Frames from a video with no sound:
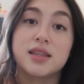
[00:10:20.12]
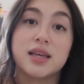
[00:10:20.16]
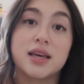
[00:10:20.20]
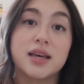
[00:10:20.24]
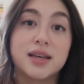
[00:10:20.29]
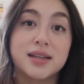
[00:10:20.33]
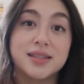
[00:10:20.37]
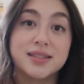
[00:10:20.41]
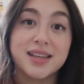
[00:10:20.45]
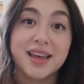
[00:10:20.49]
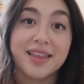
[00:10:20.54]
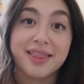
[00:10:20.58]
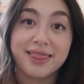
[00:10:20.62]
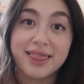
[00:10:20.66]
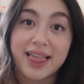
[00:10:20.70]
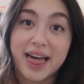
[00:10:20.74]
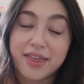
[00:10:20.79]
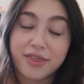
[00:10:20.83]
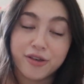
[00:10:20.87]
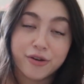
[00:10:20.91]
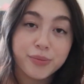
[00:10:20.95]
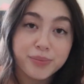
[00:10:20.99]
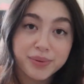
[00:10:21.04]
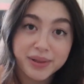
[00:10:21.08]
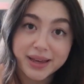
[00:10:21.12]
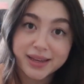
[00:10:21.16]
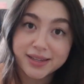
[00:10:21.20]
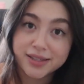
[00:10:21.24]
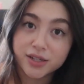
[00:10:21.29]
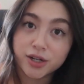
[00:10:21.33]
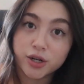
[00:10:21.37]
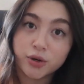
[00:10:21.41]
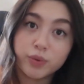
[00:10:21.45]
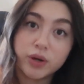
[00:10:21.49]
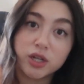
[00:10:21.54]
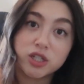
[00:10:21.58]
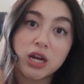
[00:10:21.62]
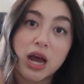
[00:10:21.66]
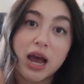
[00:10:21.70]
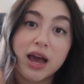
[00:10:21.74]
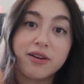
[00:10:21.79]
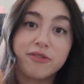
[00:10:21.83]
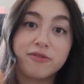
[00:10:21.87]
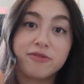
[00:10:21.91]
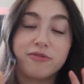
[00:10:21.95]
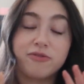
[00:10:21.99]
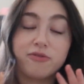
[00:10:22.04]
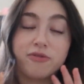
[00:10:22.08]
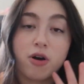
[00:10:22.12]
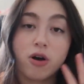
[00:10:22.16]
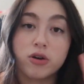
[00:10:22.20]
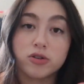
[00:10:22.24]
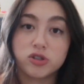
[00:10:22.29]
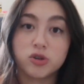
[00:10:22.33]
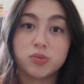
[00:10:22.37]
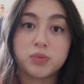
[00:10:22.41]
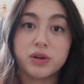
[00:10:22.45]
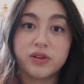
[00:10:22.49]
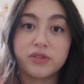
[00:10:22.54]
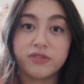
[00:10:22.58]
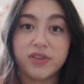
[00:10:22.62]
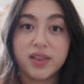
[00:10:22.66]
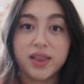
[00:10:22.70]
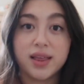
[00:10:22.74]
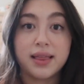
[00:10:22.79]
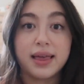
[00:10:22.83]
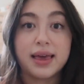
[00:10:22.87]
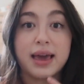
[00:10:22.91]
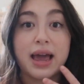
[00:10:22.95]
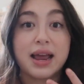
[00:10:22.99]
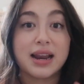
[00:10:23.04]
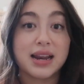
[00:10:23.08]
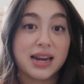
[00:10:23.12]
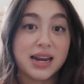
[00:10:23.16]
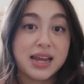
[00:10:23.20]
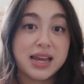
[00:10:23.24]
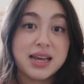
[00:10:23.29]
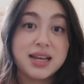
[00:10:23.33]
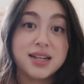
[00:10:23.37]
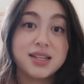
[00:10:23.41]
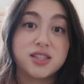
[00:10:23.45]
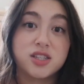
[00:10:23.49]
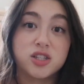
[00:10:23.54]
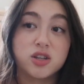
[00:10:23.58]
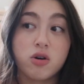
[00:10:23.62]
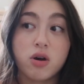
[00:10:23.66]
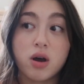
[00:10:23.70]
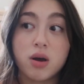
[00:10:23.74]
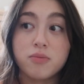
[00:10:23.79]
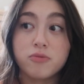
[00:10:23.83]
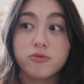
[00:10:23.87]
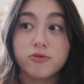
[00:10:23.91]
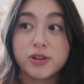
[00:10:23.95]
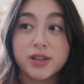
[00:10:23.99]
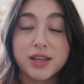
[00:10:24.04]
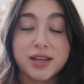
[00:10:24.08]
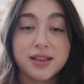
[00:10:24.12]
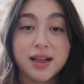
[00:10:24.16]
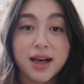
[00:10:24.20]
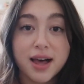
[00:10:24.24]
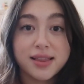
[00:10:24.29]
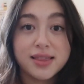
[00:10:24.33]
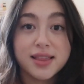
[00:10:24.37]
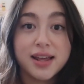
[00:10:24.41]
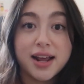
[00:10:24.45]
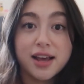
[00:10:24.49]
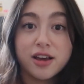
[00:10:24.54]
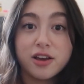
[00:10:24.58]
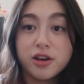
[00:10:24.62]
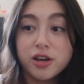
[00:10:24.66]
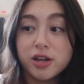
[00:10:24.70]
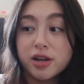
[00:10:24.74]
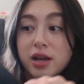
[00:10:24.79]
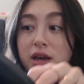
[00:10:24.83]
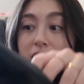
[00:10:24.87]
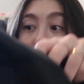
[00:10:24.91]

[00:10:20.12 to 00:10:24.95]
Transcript: this leather blazer, which I've also been feeling like I need, so I'm really glad that I could